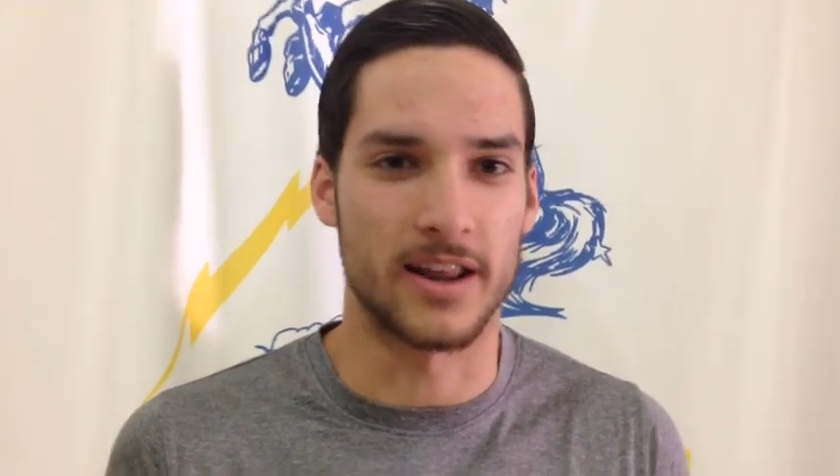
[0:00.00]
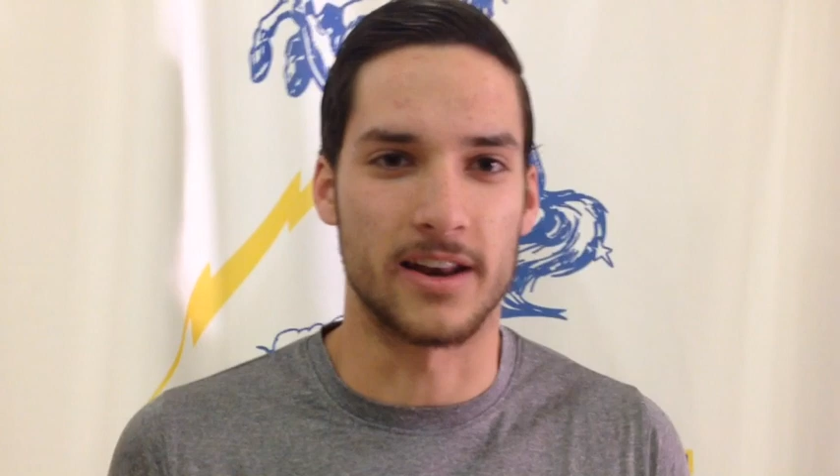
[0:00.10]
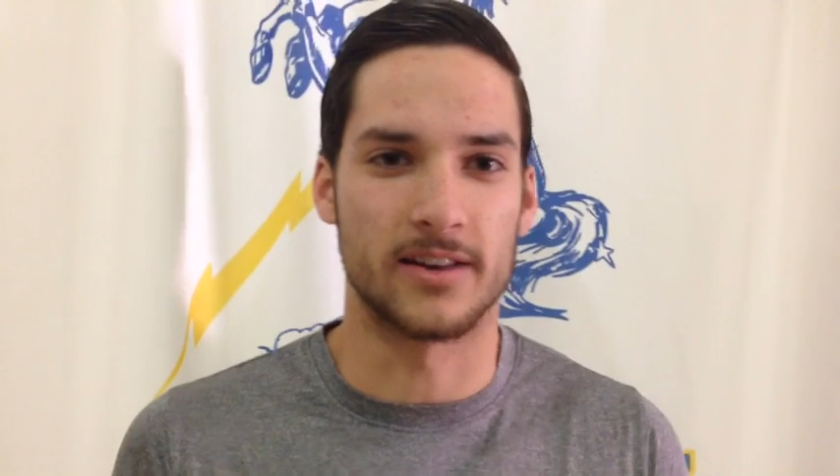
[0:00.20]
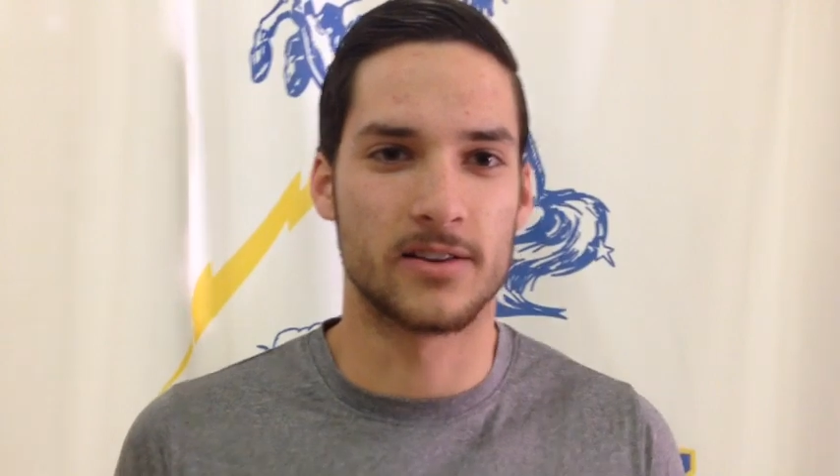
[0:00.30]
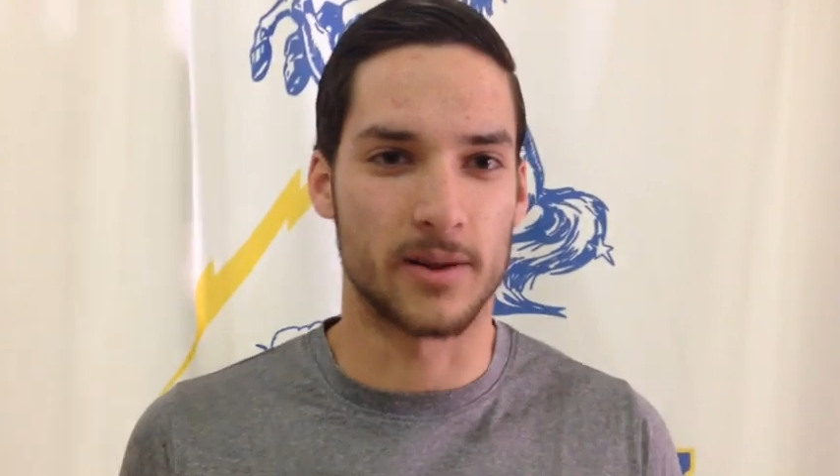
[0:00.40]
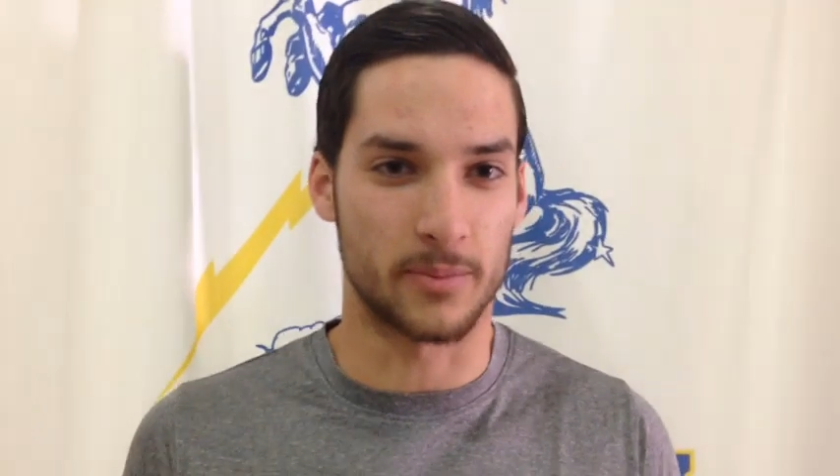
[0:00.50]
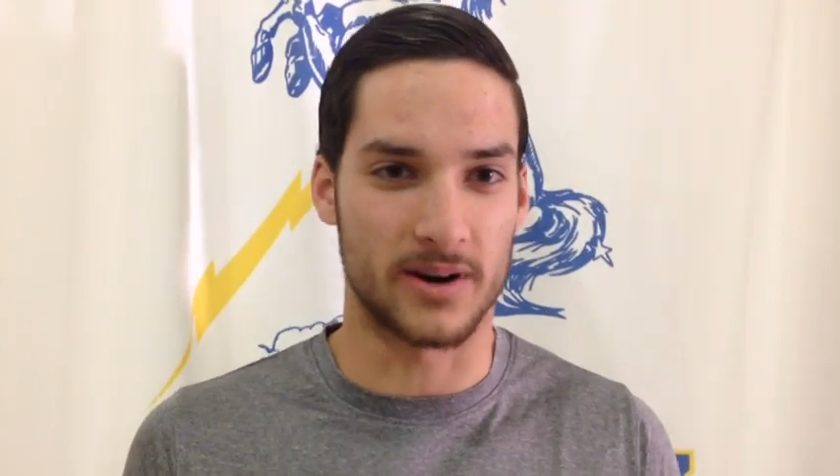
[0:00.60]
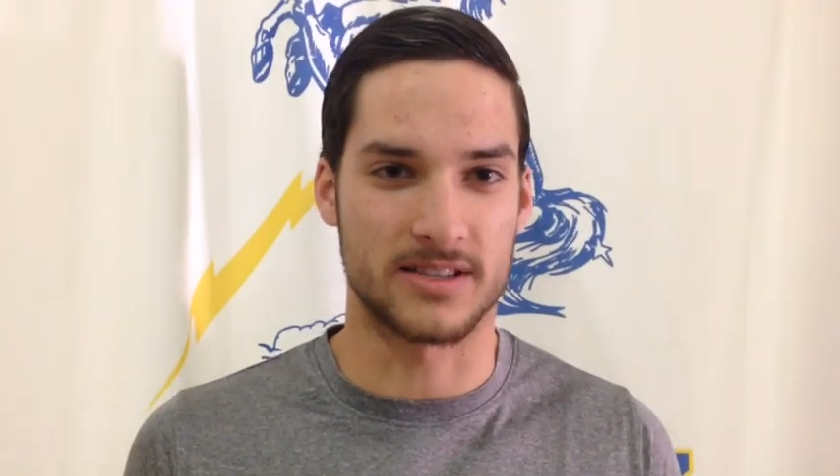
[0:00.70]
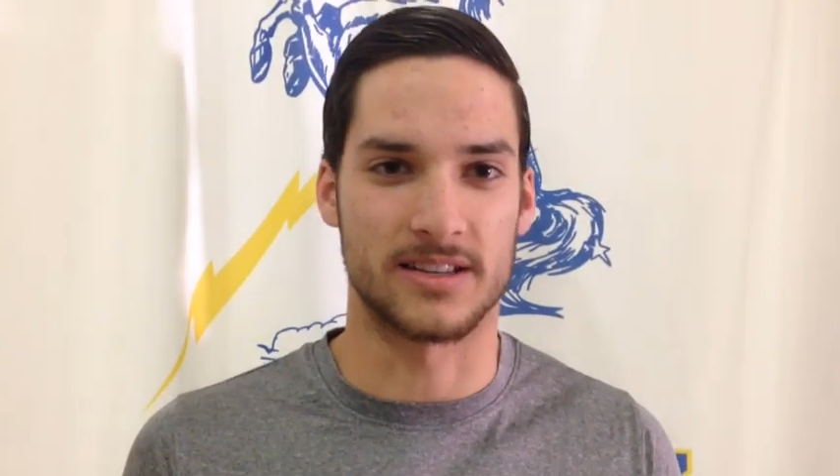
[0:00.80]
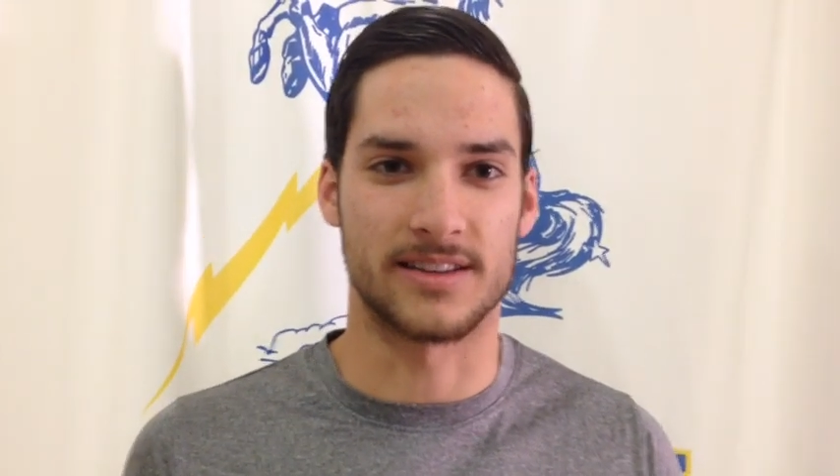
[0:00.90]
and
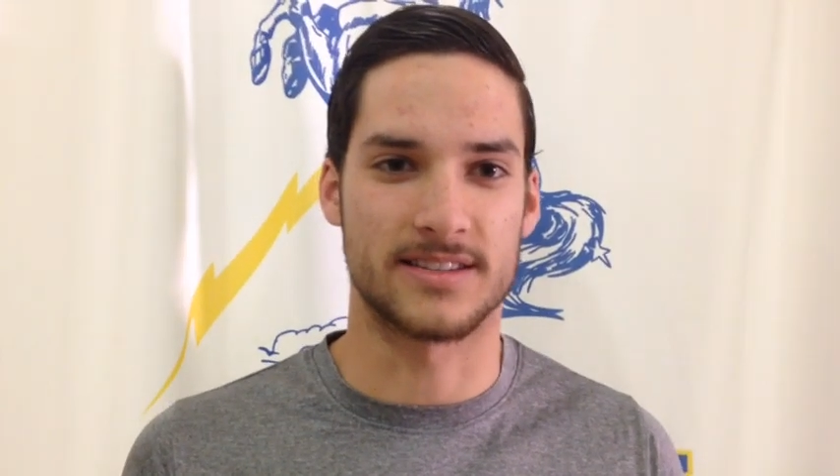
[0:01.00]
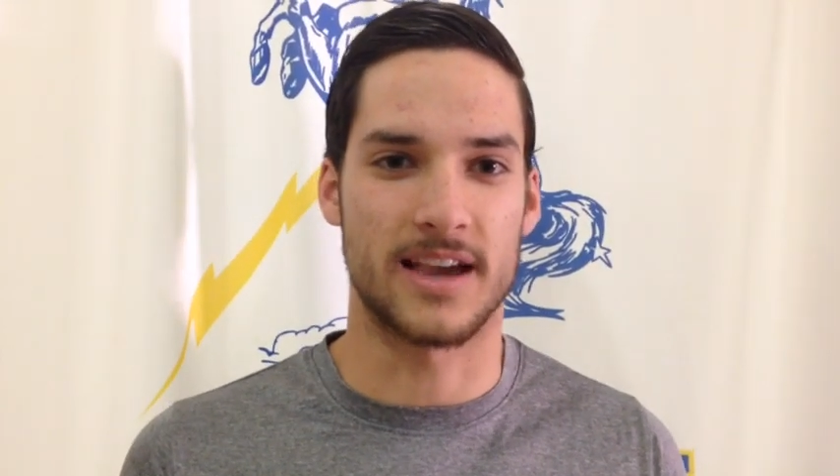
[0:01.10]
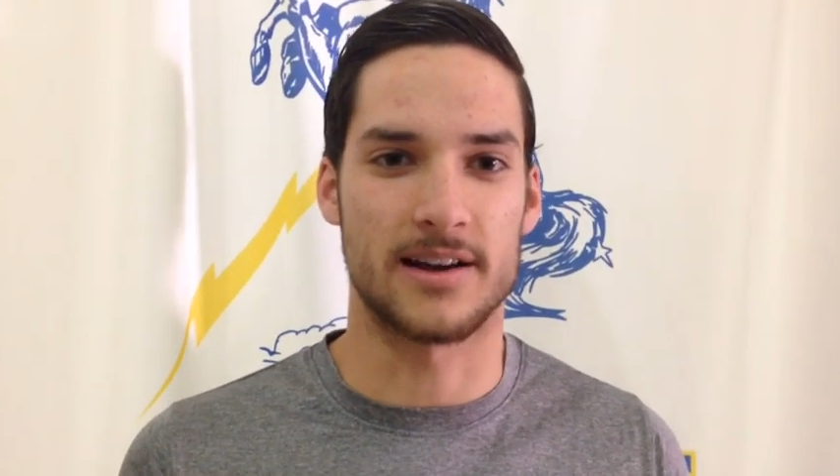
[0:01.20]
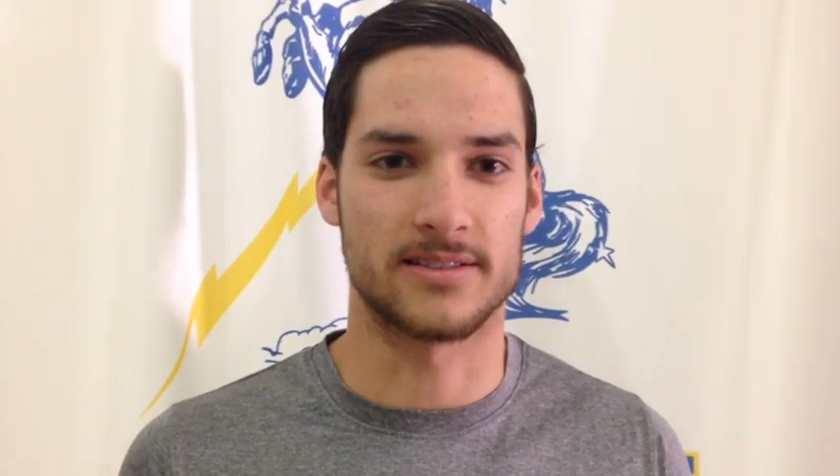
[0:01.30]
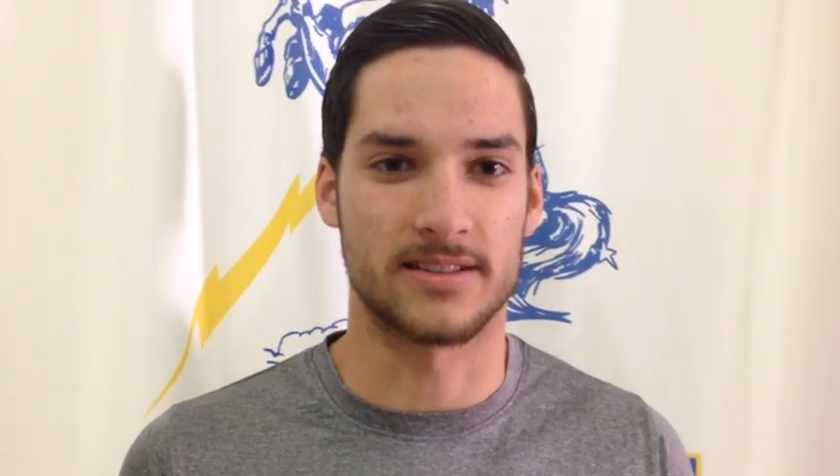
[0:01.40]
impressing the scouts,